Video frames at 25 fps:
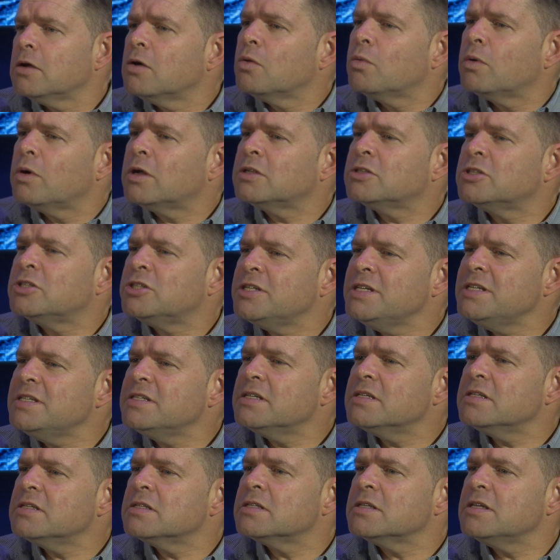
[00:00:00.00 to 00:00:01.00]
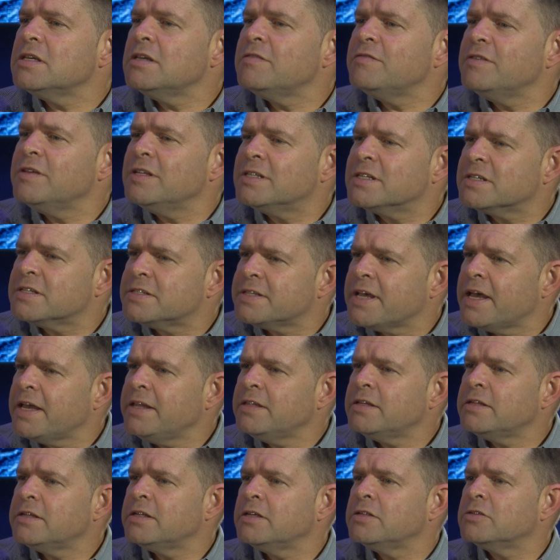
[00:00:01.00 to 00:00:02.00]
Well, Jesus, if he
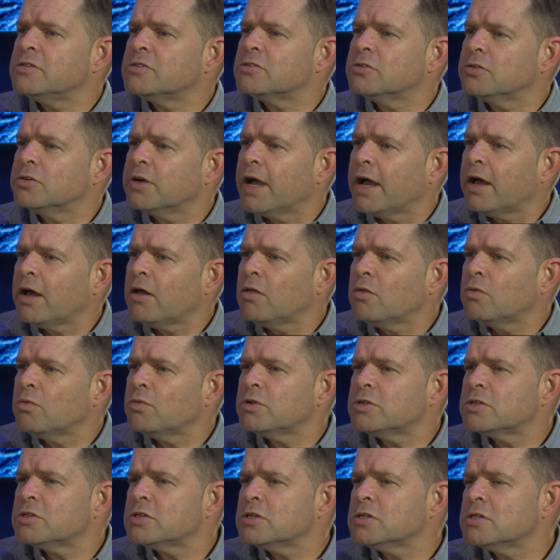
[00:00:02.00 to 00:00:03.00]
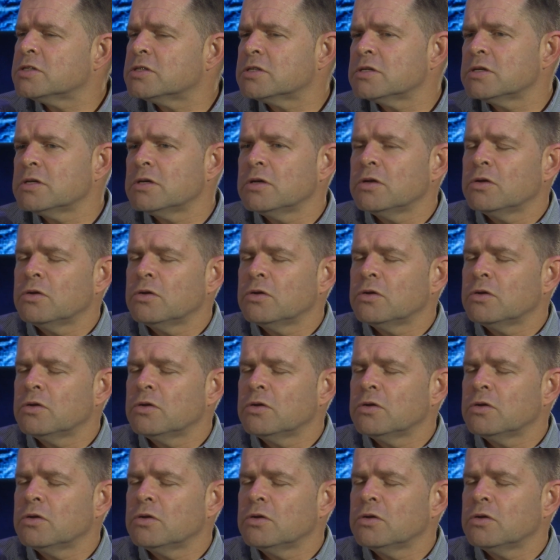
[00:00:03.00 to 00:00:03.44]
descended into hell, which is